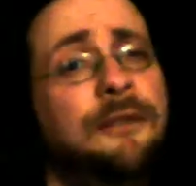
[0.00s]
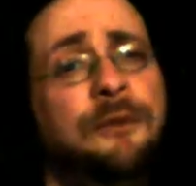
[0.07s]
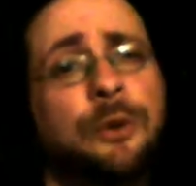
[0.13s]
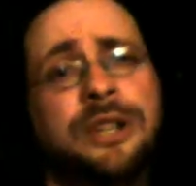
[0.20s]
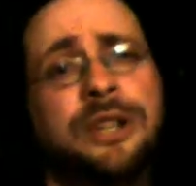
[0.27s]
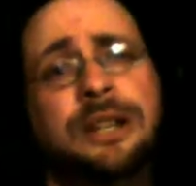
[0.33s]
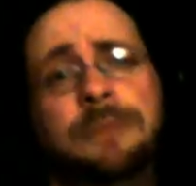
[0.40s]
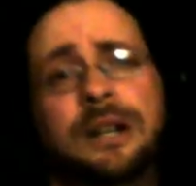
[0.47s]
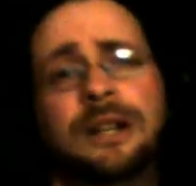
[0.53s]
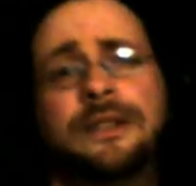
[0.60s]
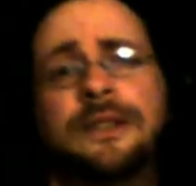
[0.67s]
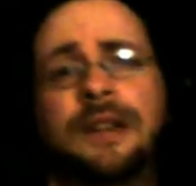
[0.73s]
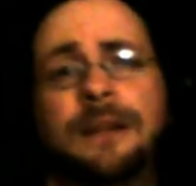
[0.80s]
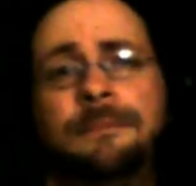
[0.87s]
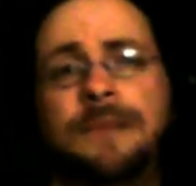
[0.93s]
$14,
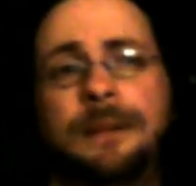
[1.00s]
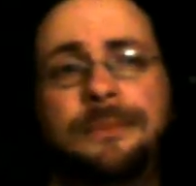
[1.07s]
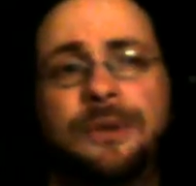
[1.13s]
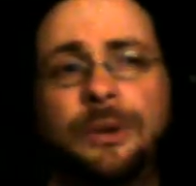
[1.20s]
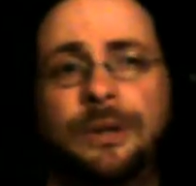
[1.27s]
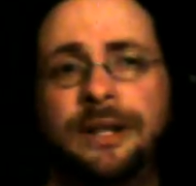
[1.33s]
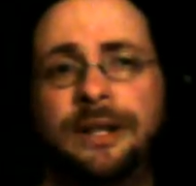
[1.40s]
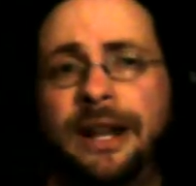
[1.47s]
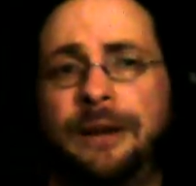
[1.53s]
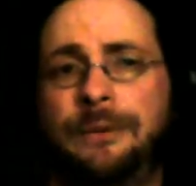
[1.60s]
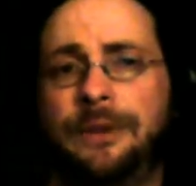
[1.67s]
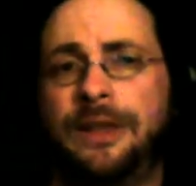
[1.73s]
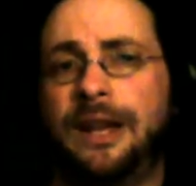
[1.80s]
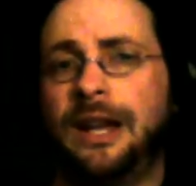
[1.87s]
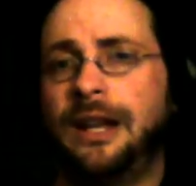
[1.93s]
and I'm totally down with
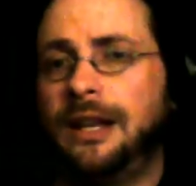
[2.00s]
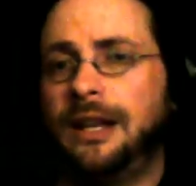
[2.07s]
that.